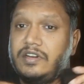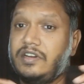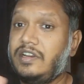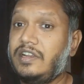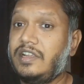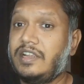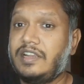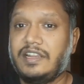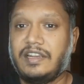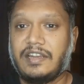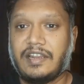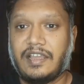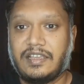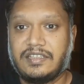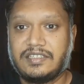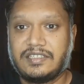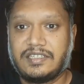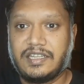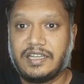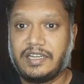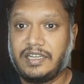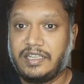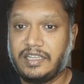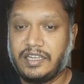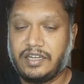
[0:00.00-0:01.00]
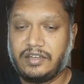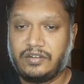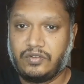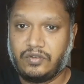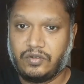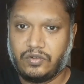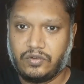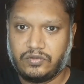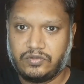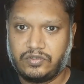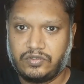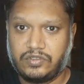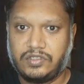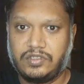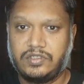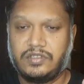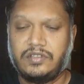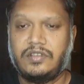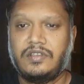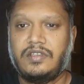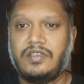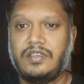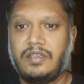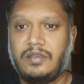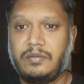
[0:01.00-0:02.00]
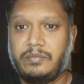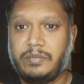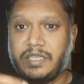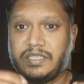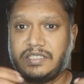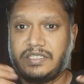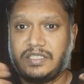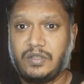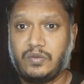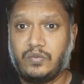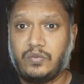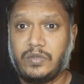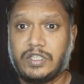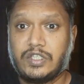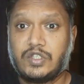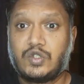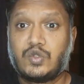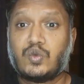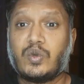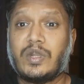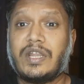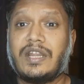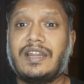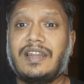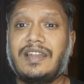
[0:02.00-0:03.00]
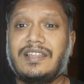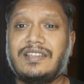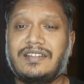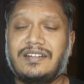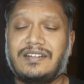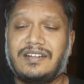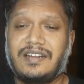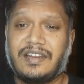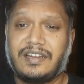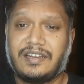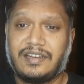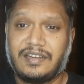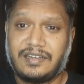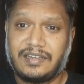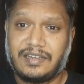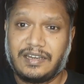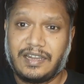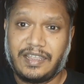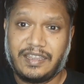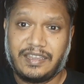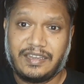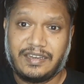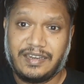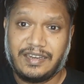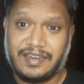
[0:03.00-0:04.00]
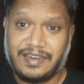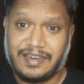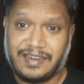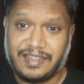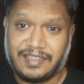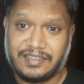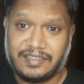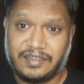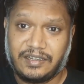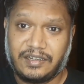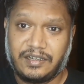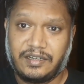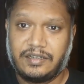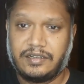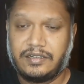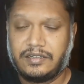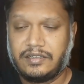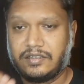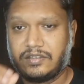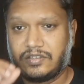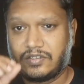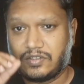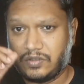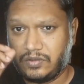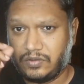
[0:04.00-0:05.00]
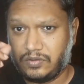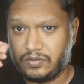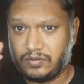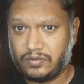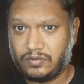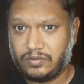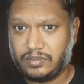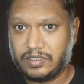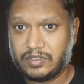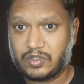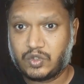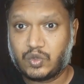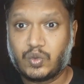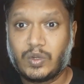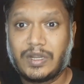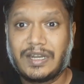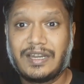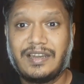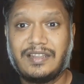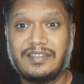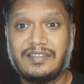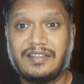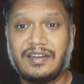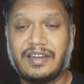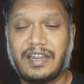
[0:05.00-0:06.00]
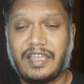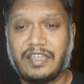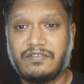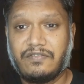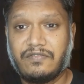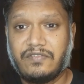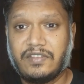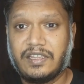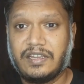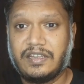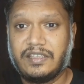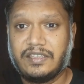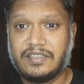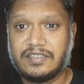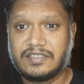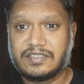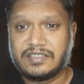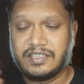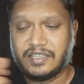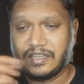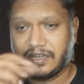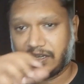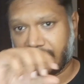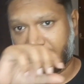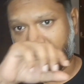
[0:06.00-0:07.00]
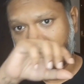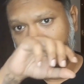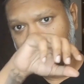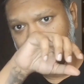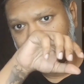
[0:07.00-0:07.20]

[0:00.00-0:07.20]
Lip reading: Really nice, delicate rose mixing with suede leather like leather. So the suede leather like feeling is there.